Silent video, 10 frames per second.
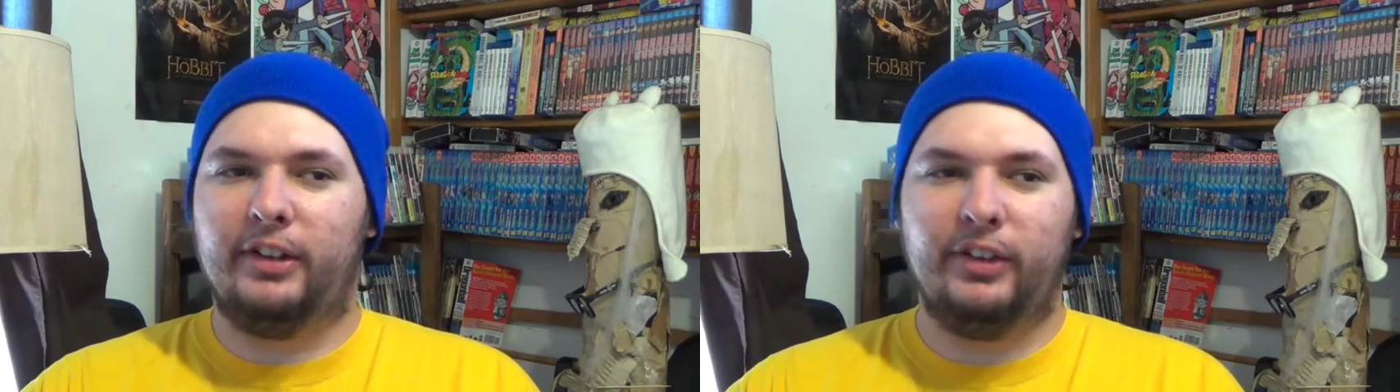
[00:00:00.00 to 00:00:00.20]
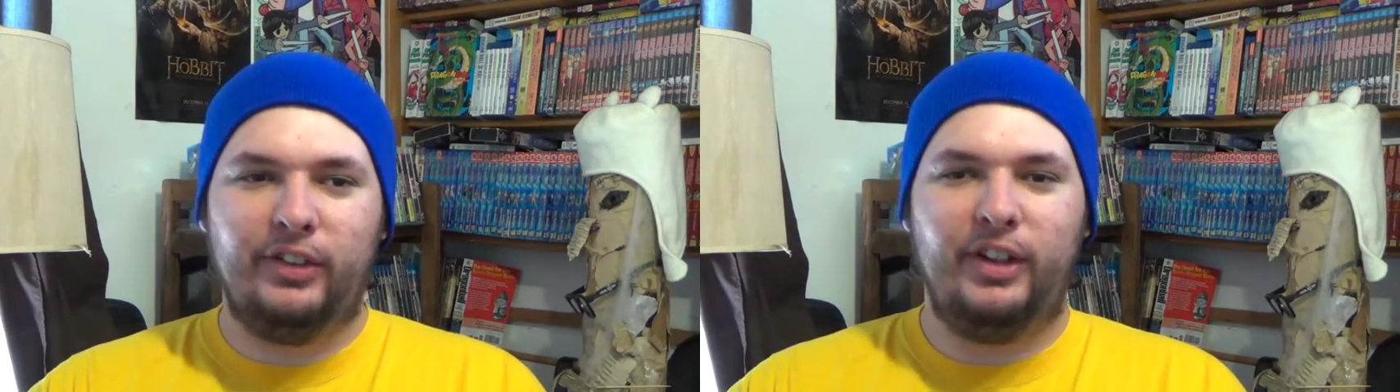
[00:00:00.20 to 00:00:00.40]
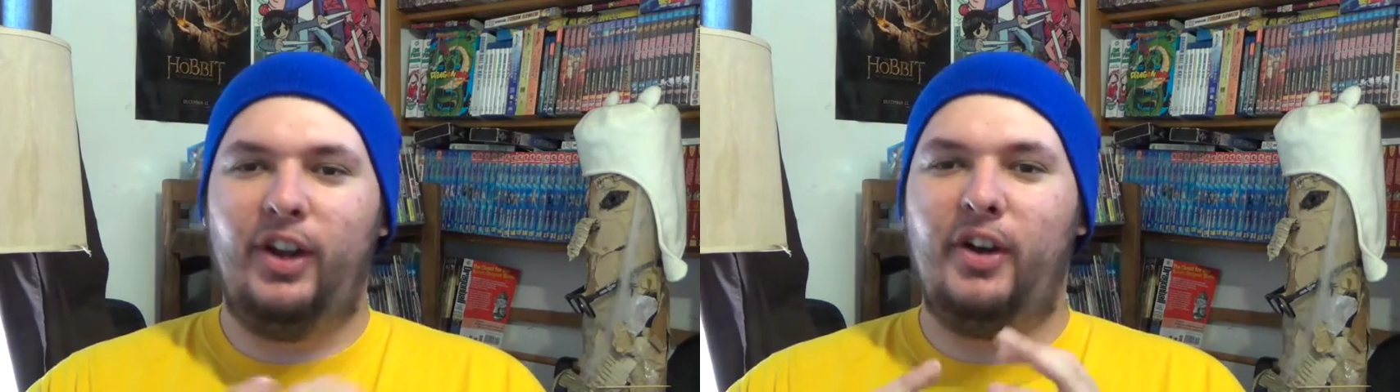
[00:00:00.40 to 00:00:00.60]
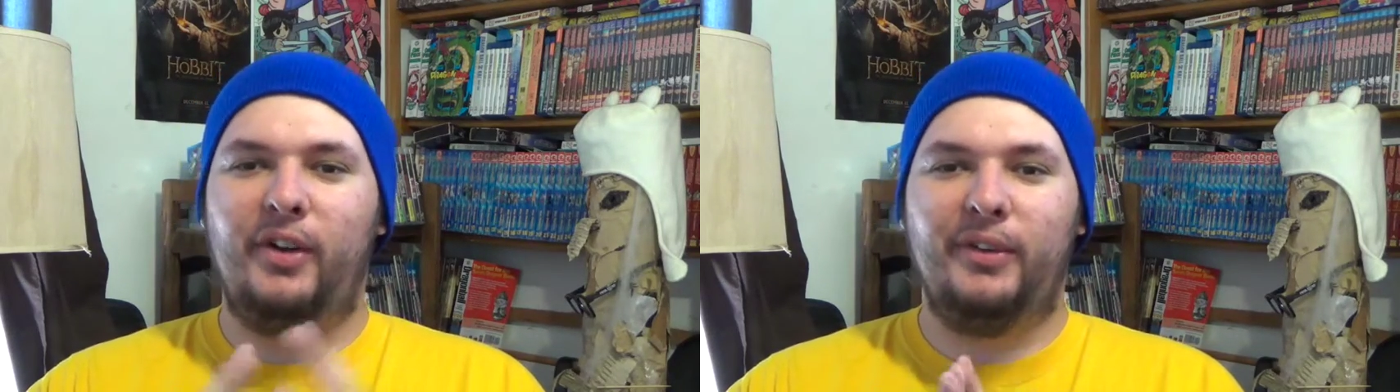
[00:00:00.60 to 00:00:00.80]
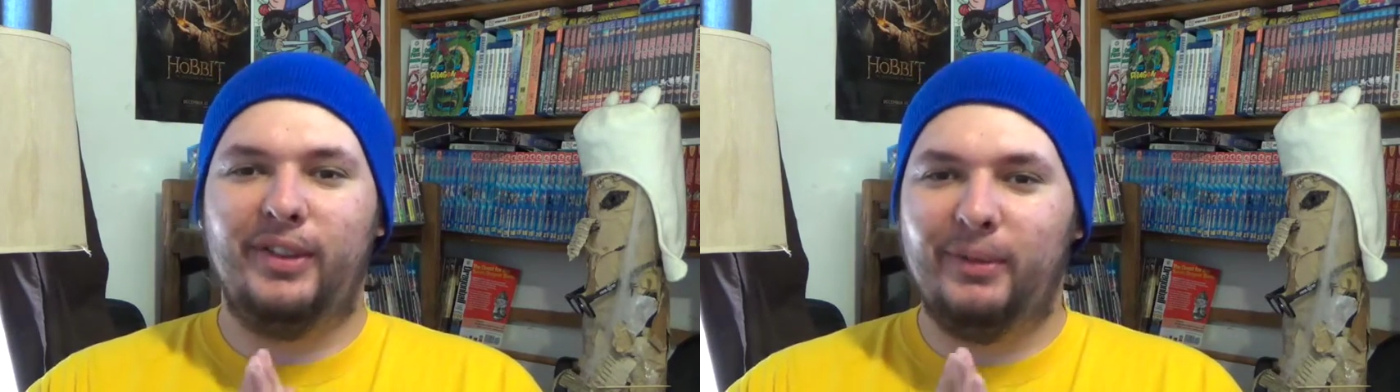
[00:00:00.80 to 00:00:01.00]
because you
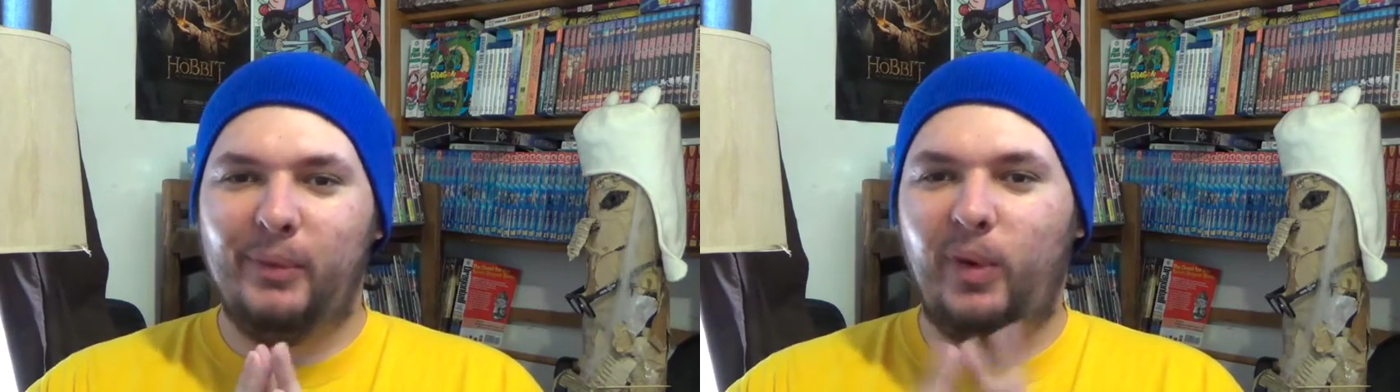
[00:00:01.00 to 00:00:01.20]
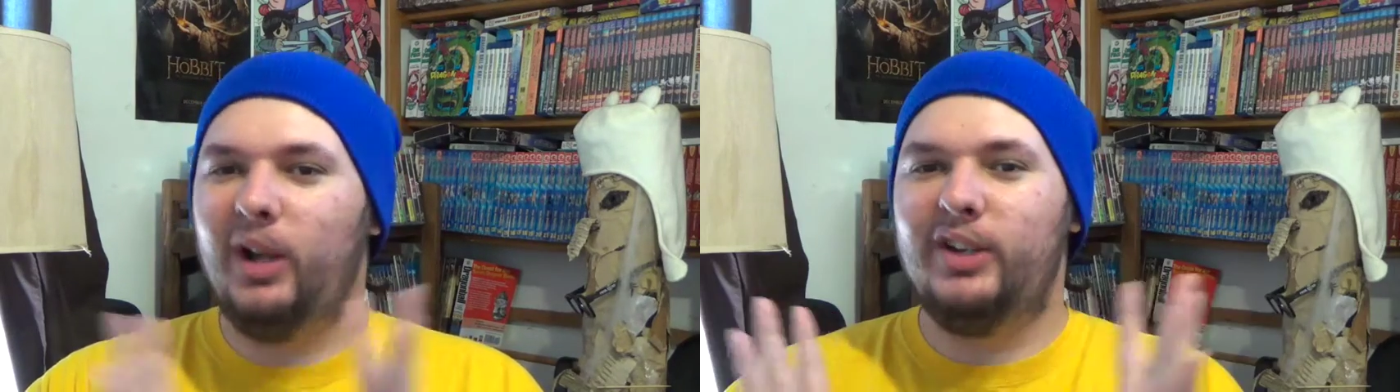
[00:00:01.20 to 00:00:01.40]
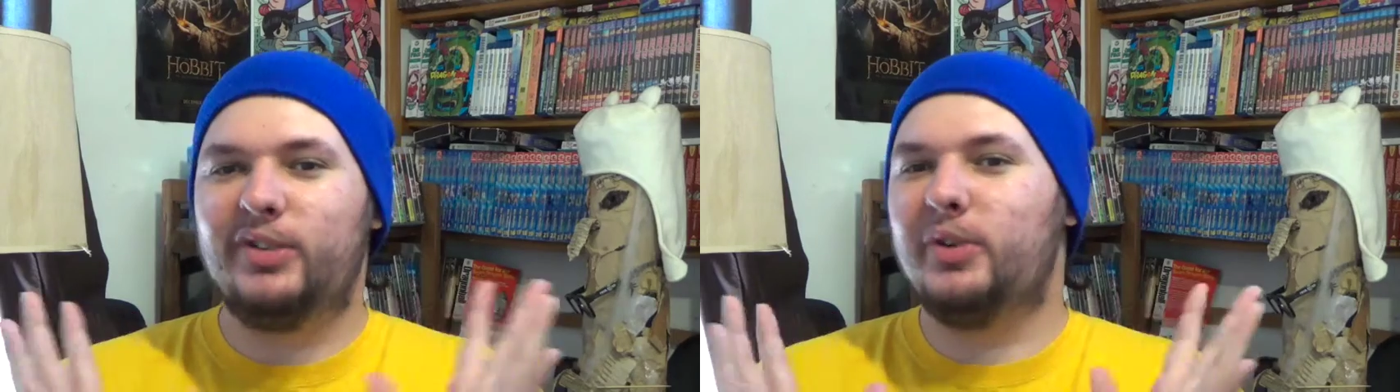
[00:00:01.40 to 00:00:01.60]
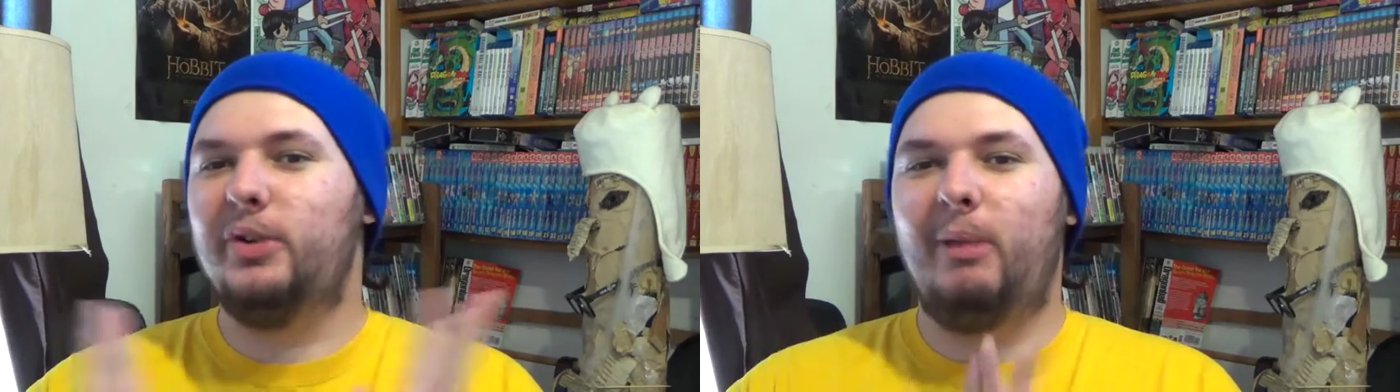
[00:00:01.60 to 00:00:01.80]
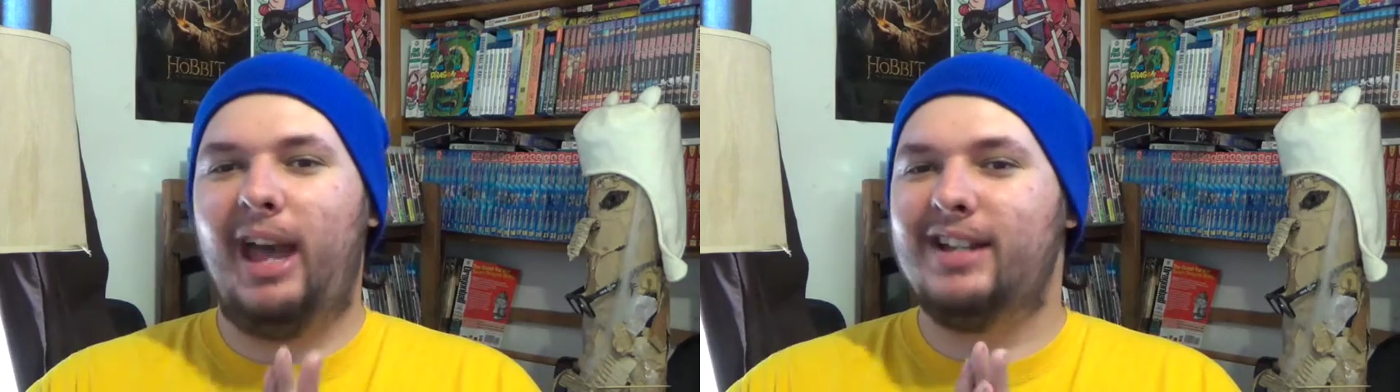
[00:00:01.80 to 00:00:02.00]
know, the one
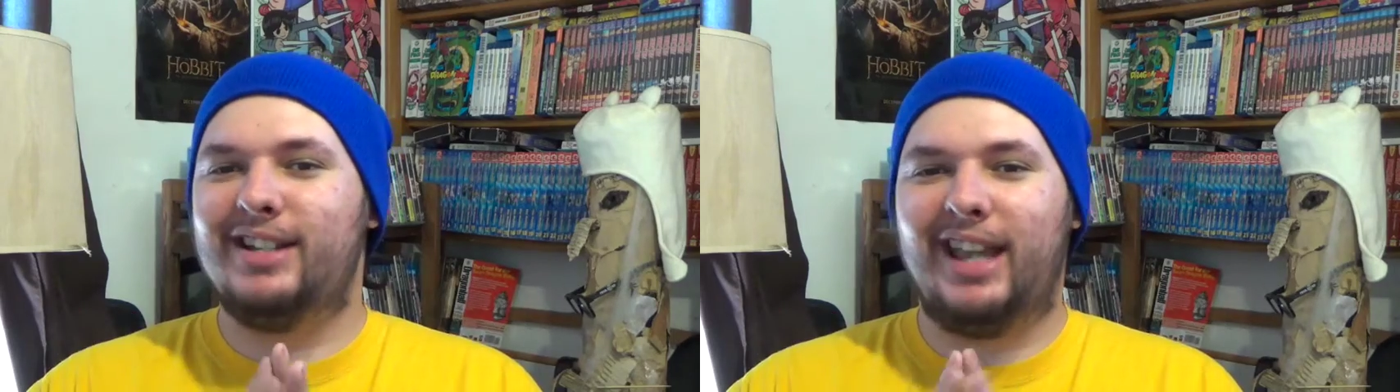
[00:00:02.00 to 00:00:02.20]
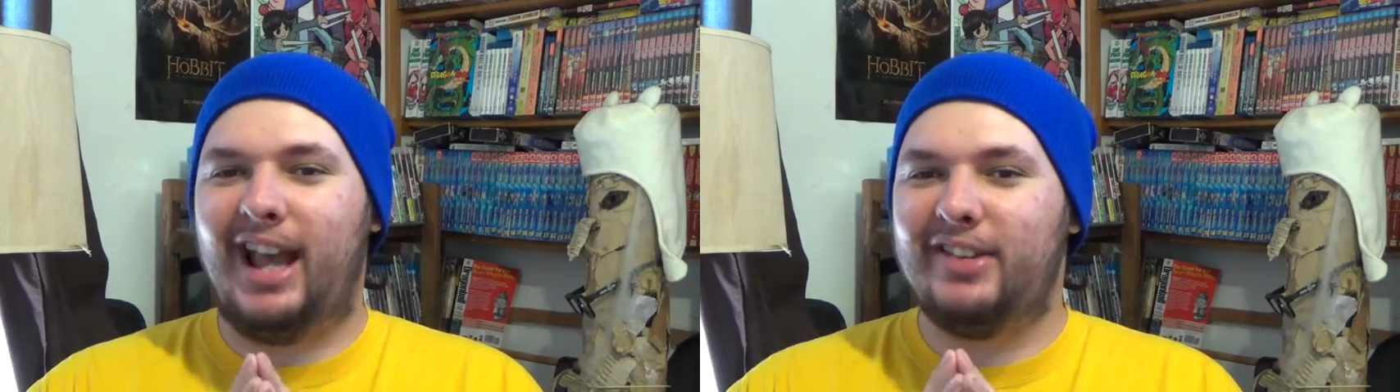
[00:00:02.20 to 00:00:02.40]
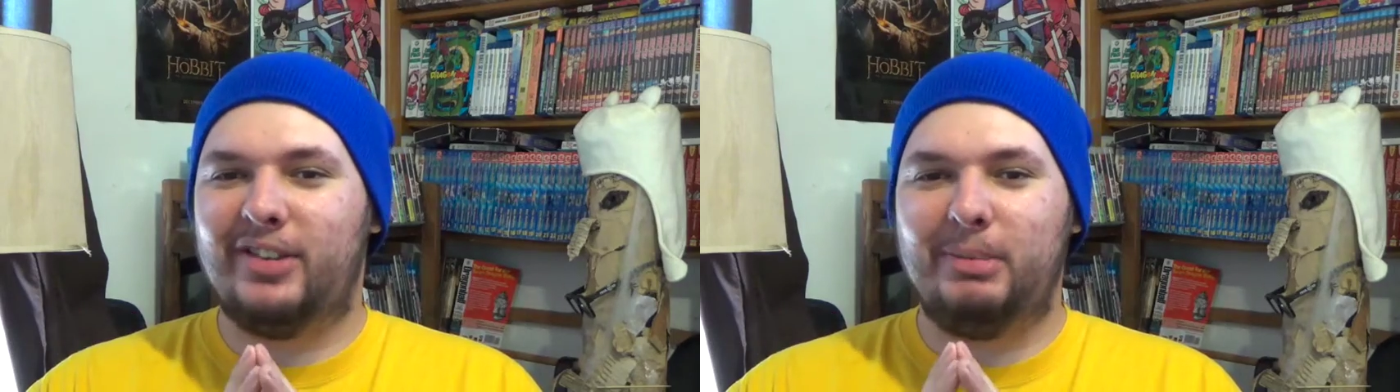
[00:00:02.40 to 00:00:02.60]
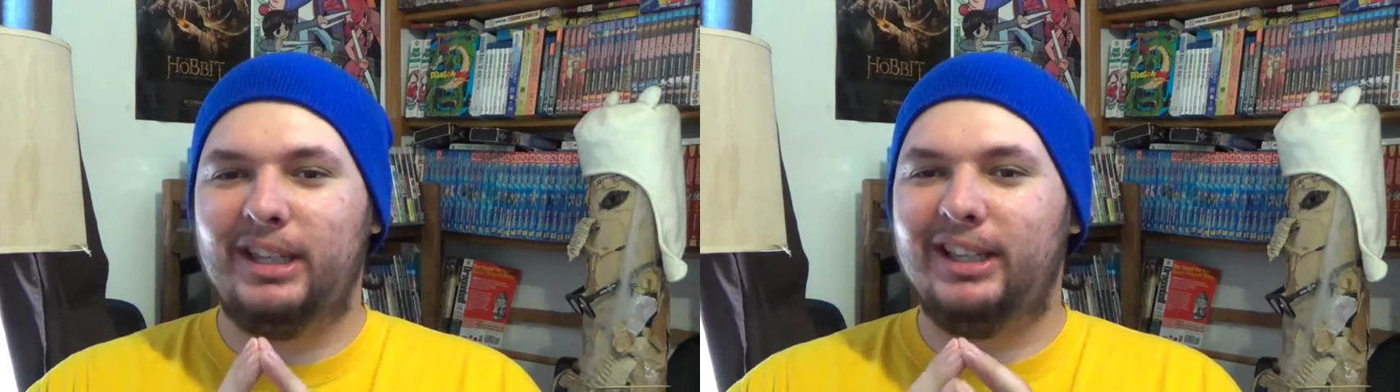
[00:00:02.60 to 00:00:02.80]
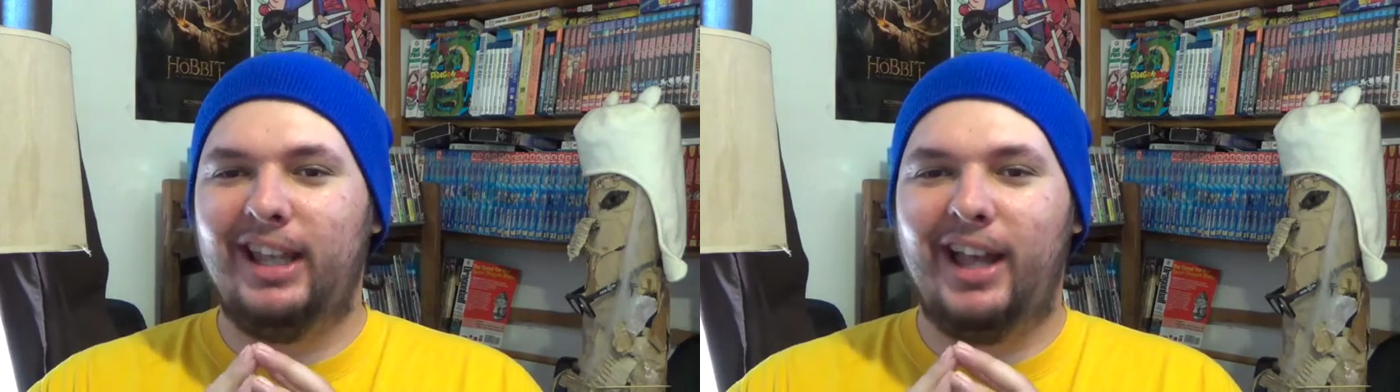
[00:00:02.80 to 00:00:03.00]
true magic has to be
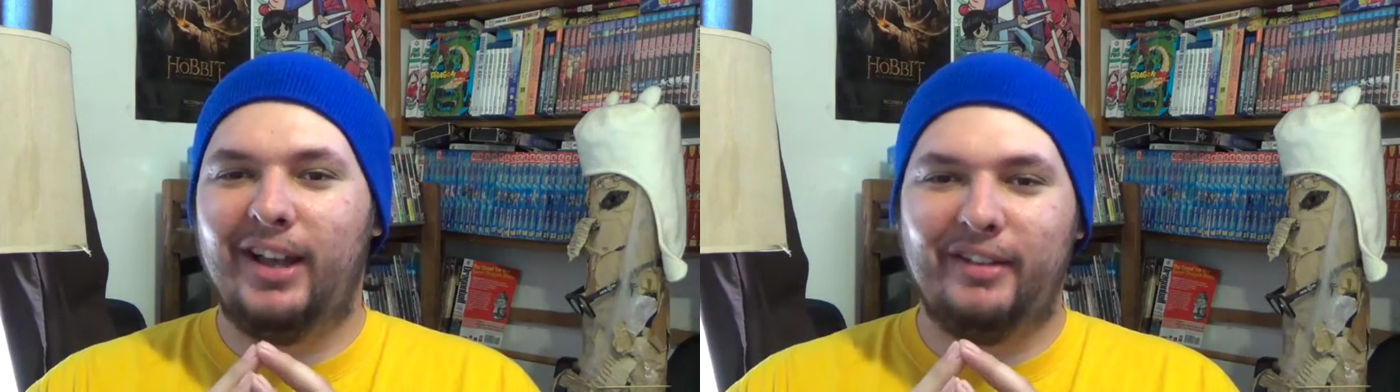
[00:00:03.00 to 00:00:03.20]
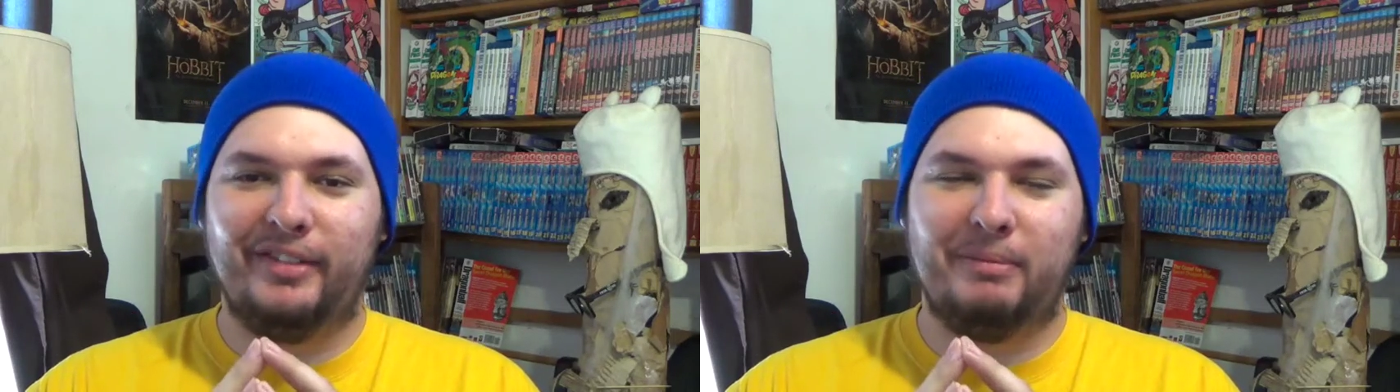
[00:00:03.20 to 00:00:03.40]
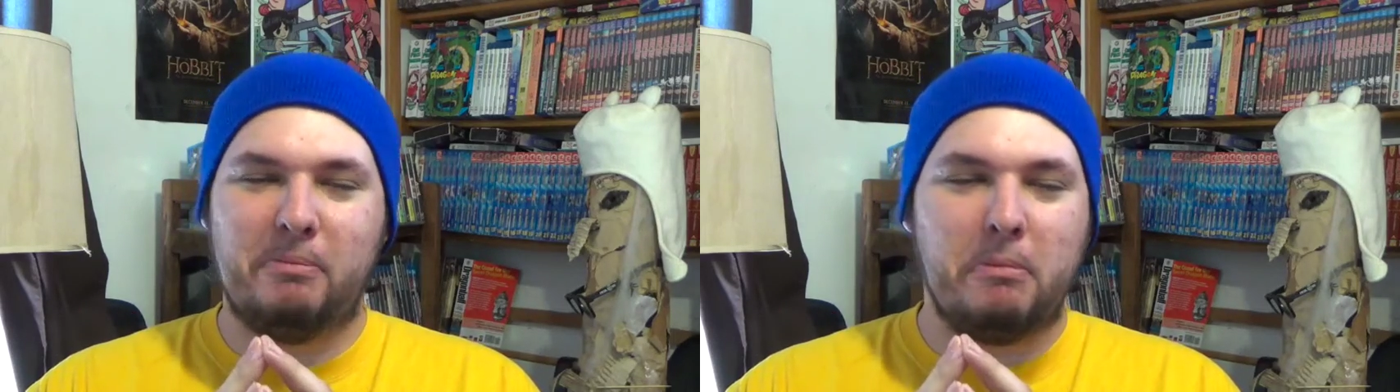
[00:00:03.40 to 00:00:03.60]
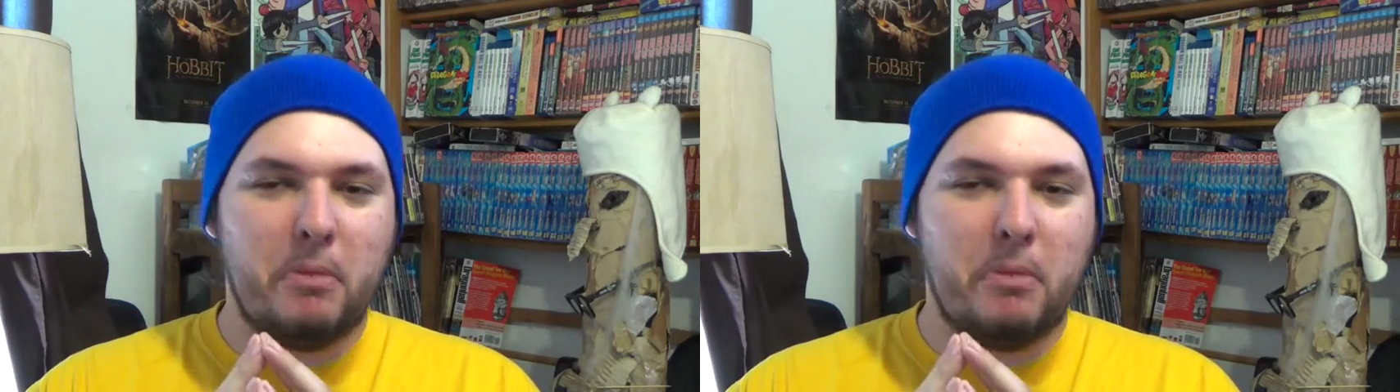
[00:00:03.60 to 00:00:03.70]
love.